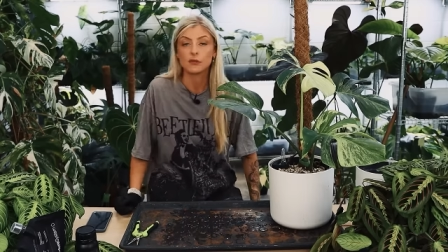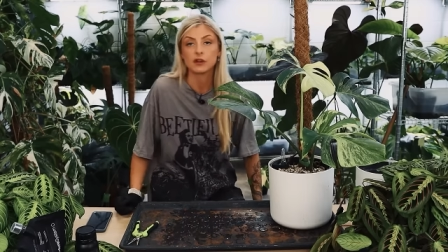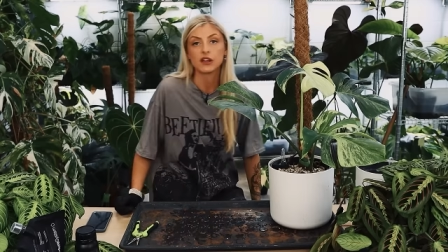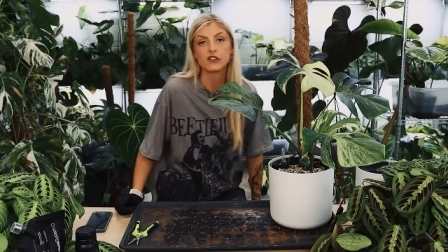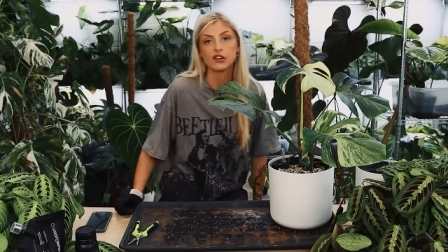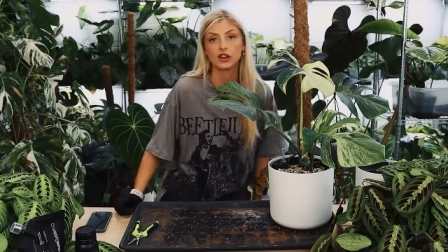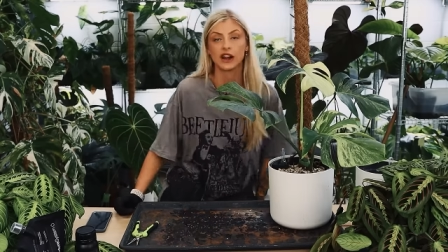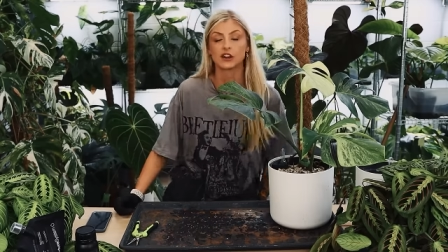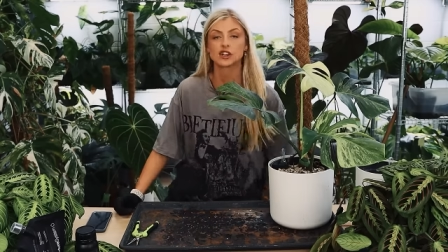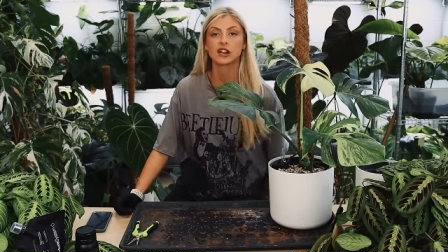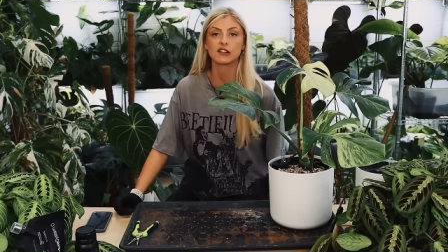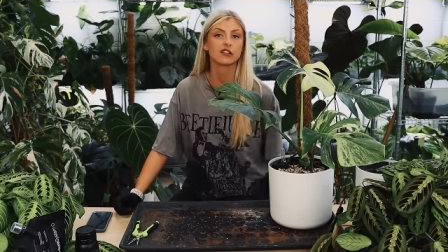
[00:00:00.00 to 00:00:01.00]
it because you can
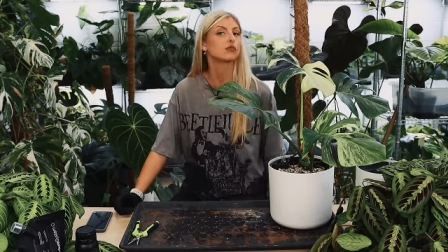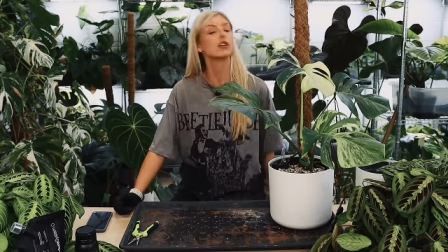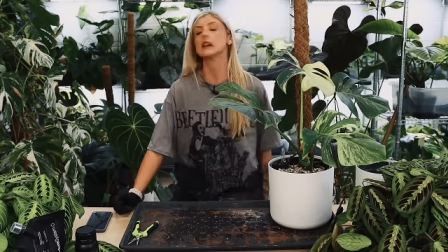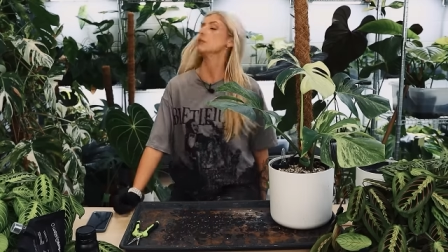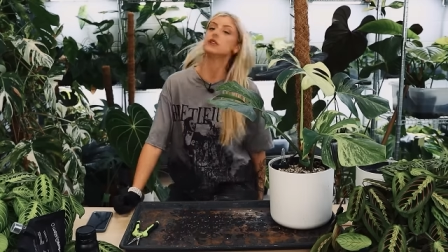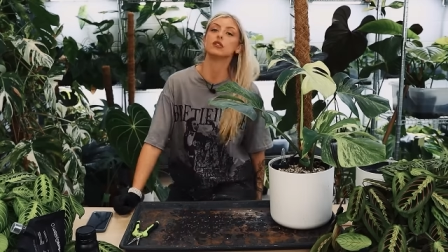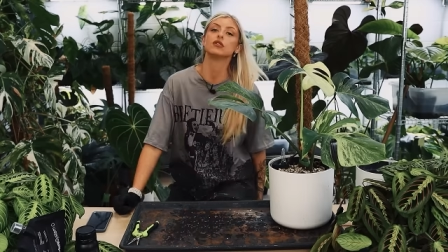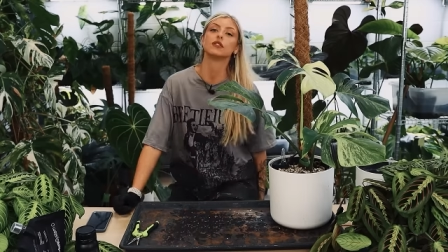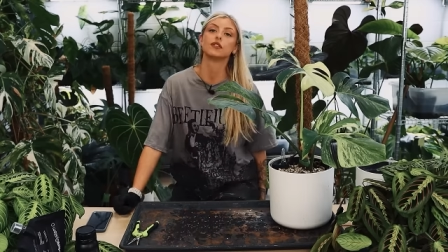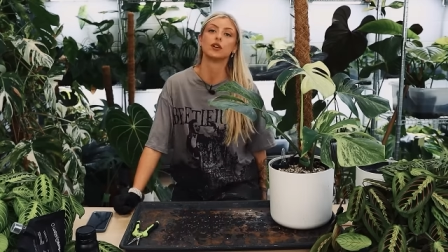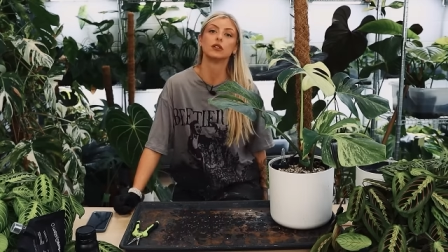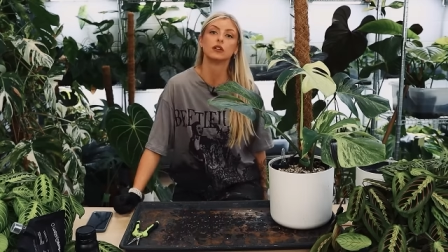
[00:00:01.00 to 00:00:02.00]
actually get some really
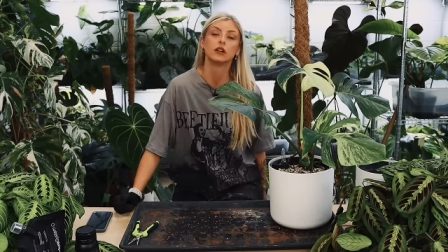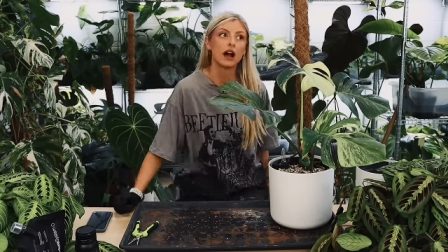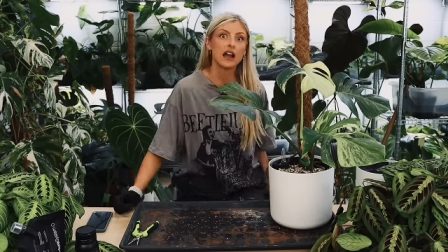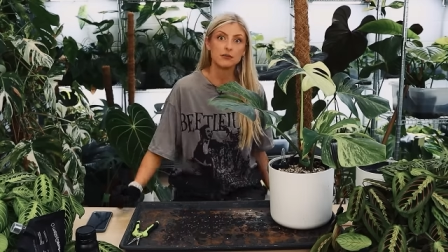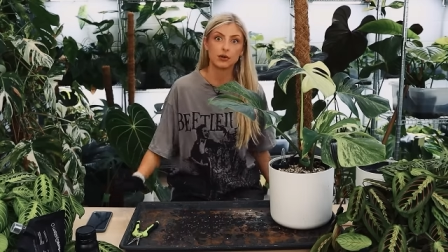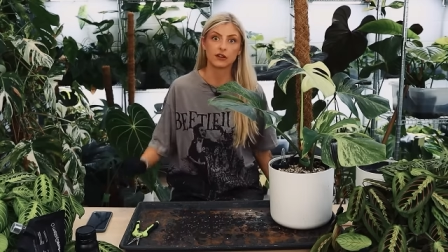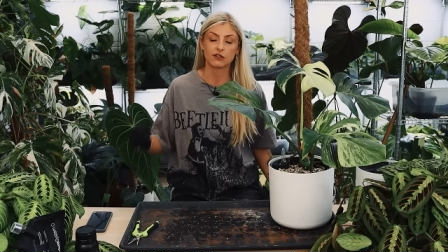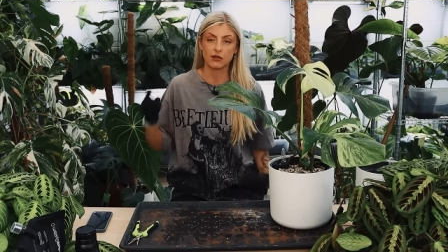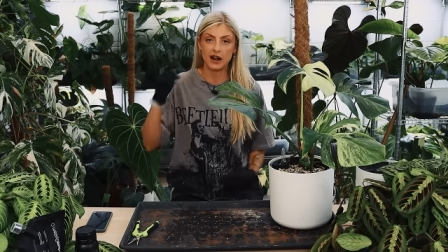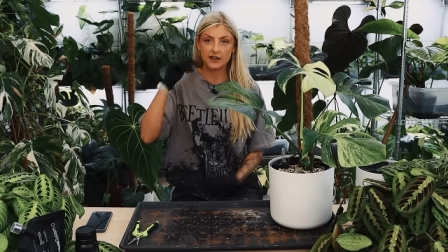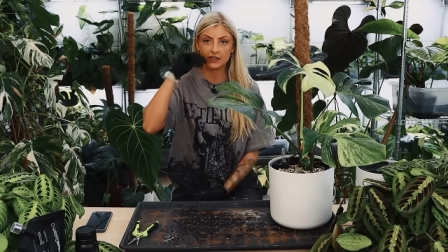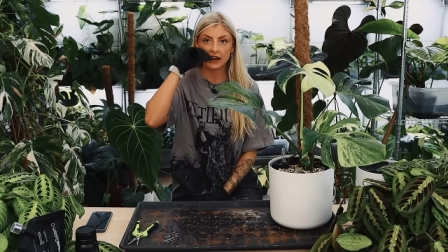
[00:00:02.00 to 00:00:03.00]
beautiful hybrids, right?